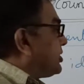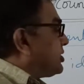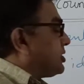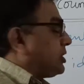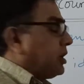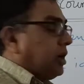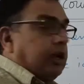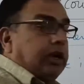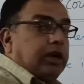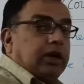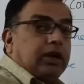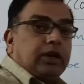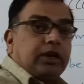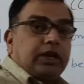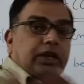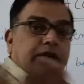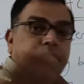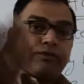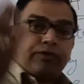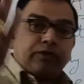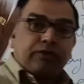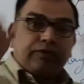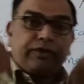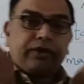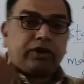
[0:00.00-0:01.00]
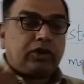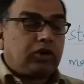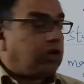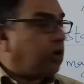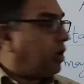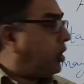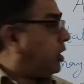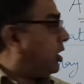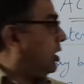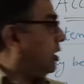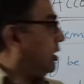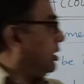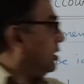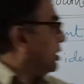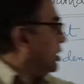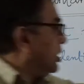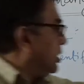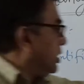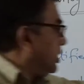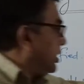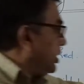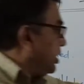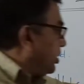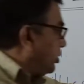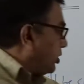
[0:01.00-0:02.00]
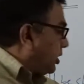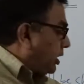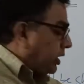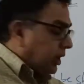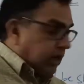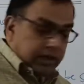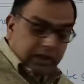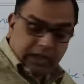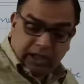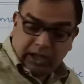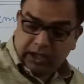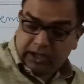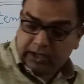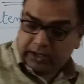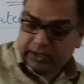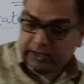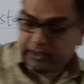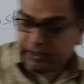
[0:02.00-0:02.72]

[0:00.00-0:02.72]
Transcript: side. If you withdraw, you have to write on the